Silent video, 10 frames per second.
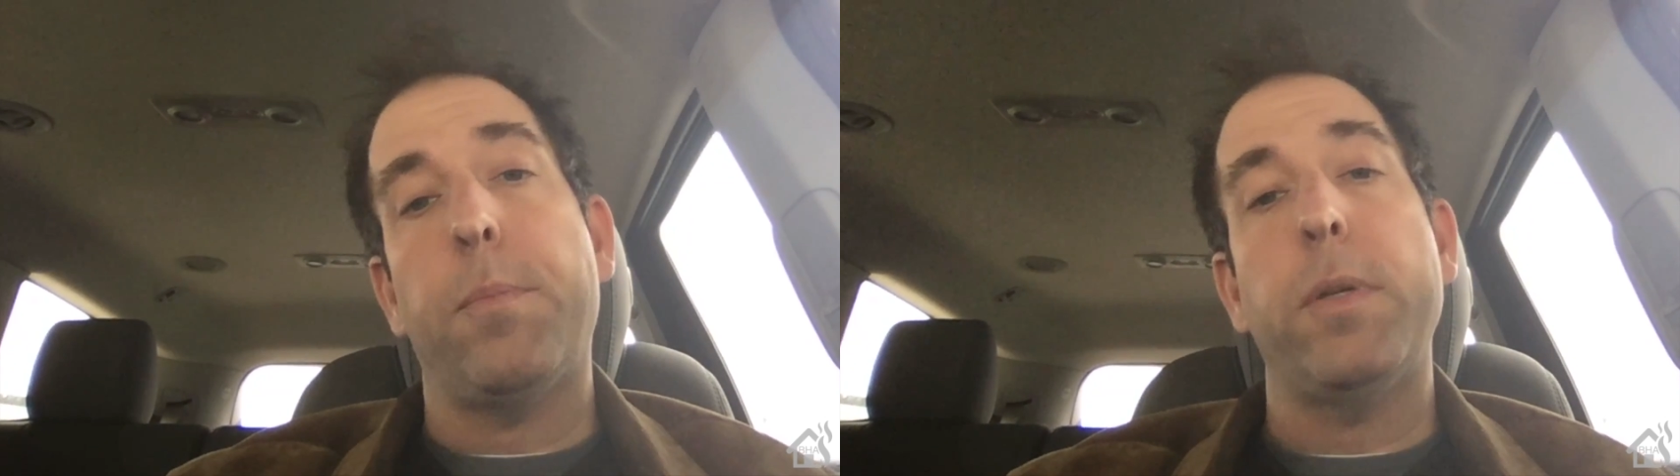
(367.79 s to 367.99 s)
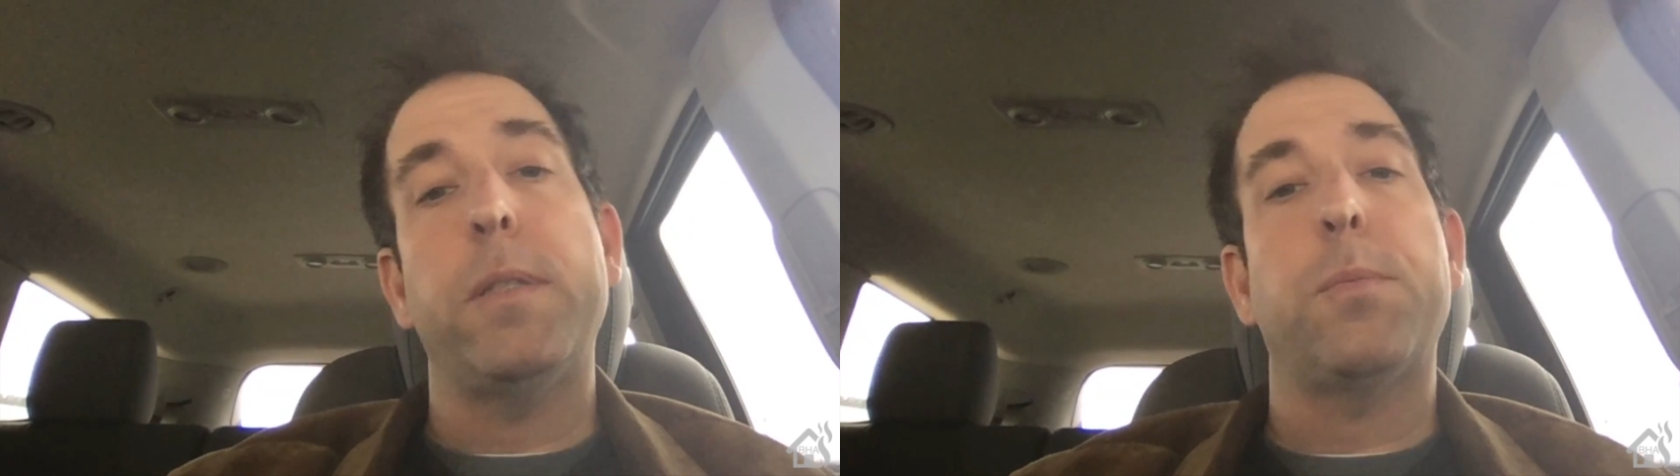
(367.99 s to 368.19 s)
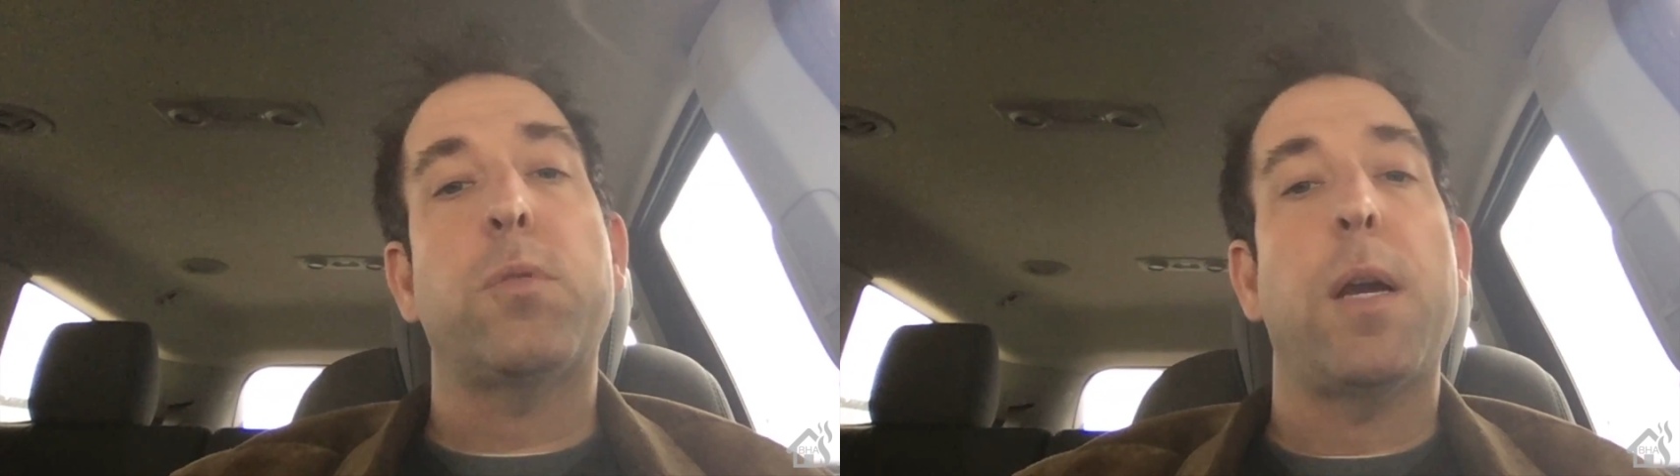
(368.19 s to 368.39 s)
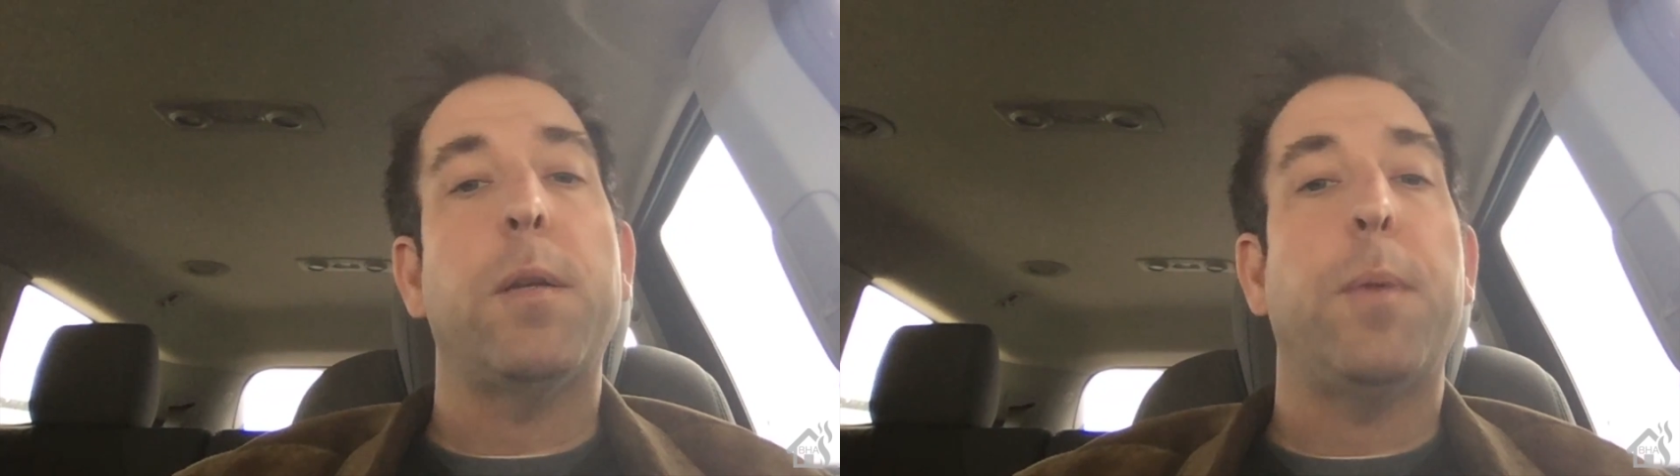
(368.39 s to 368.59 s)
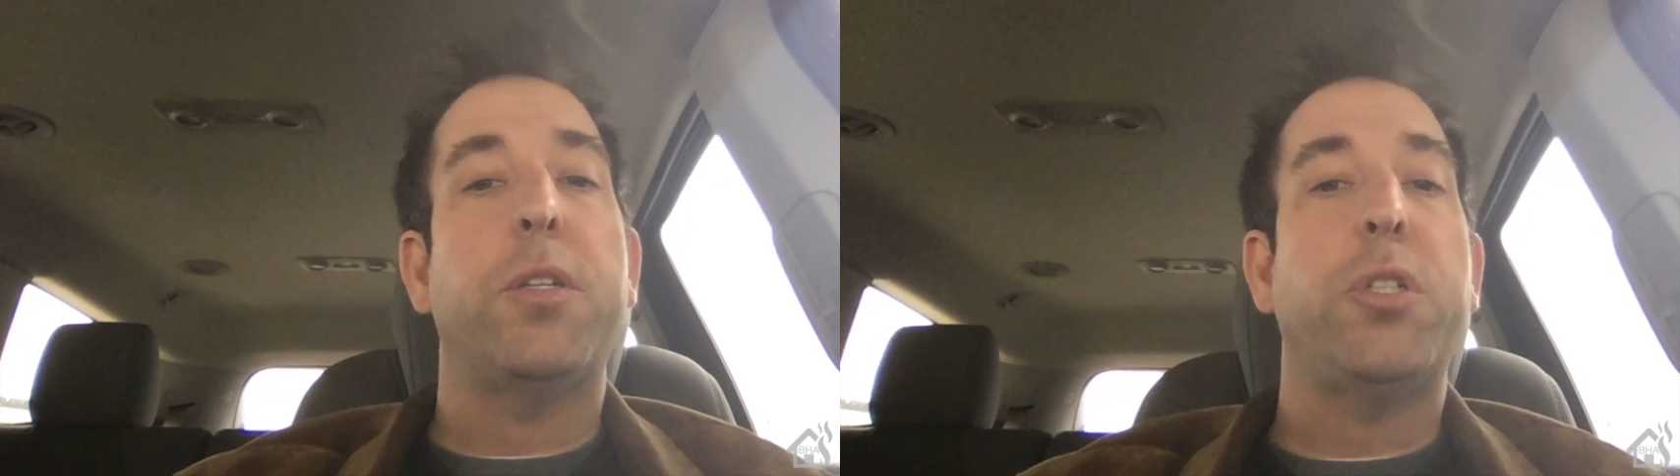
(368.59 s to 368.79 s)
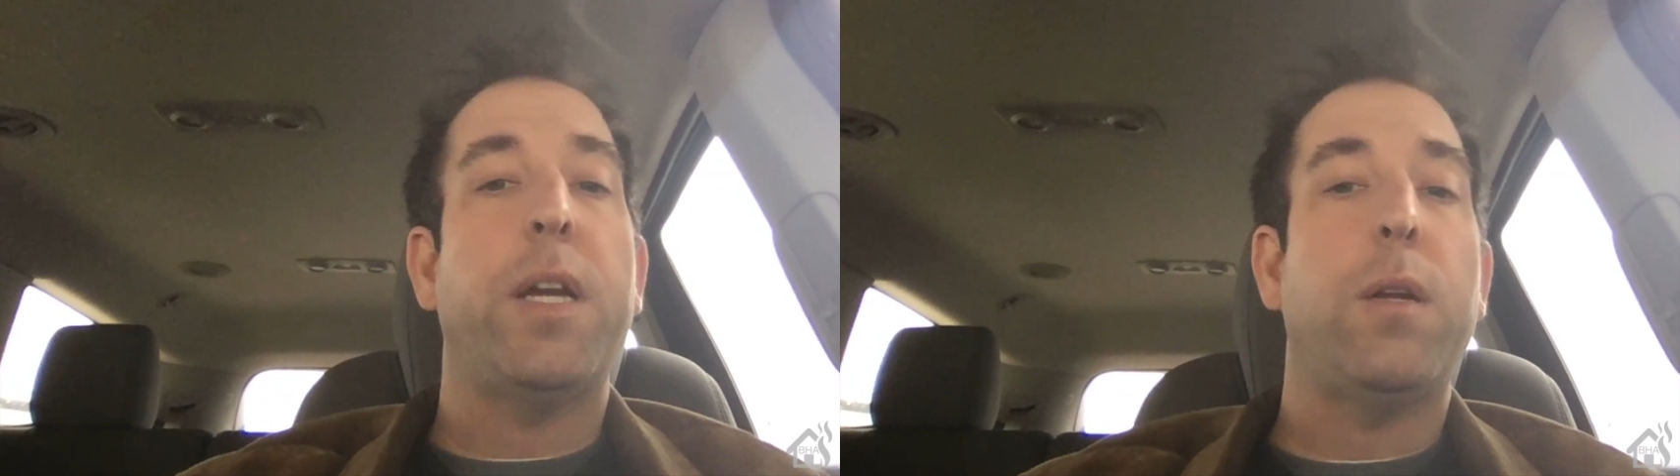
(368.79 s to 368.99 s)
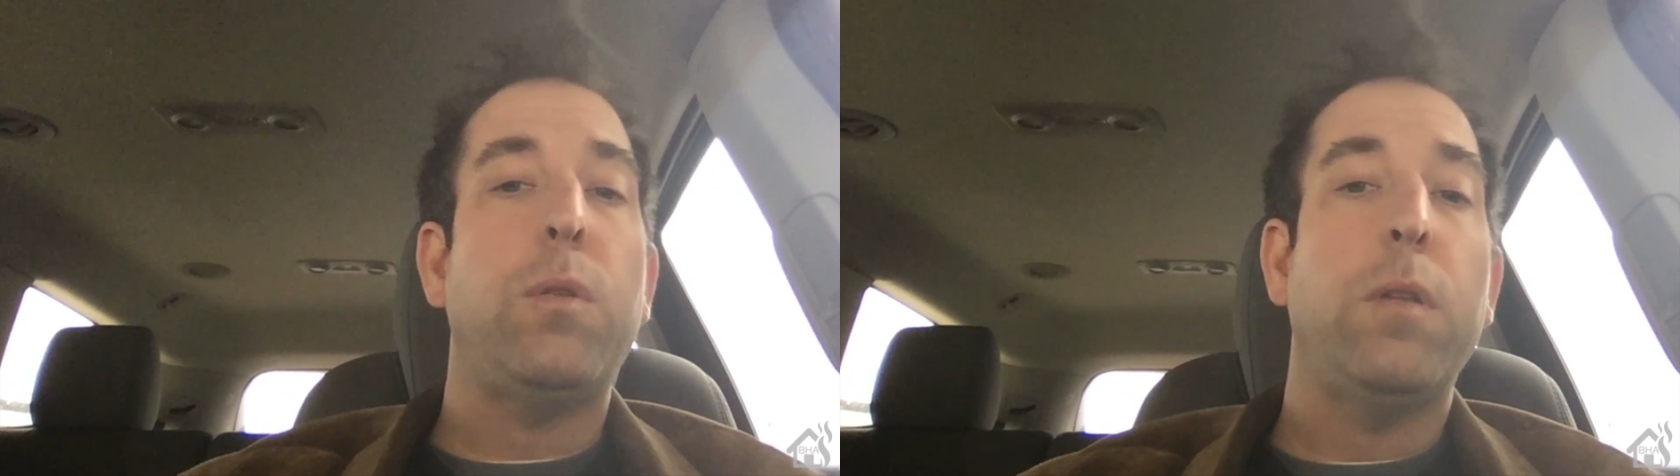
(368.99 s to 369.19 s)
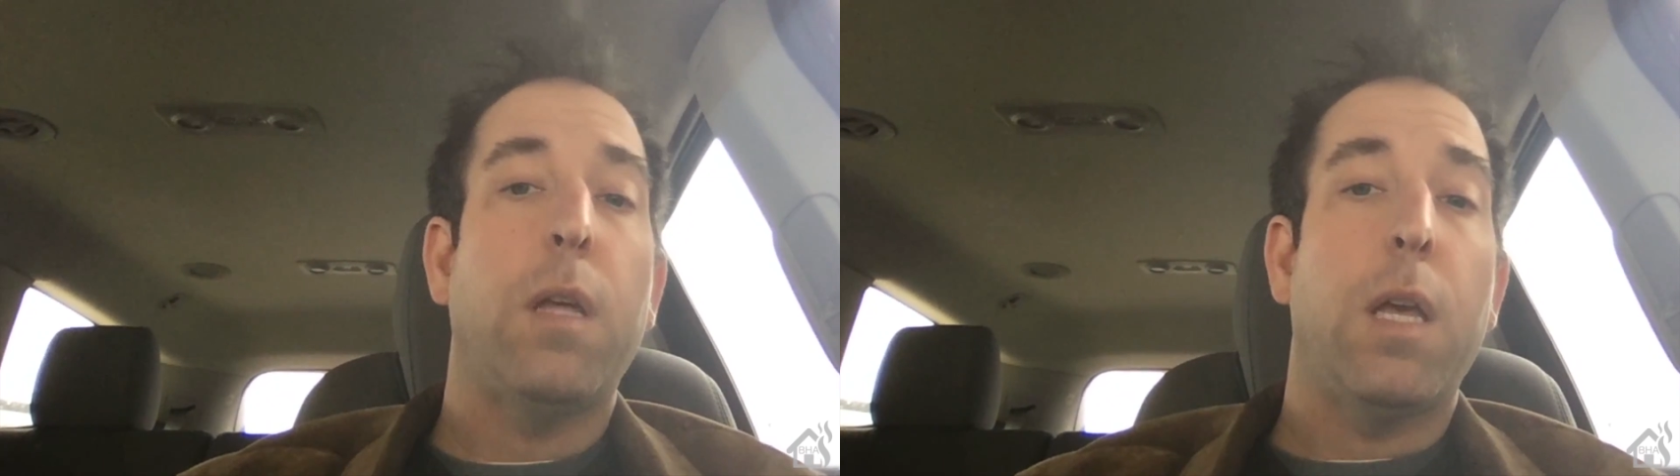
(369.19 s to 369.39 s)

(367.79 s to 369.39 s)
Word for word: please subscribe to my channel.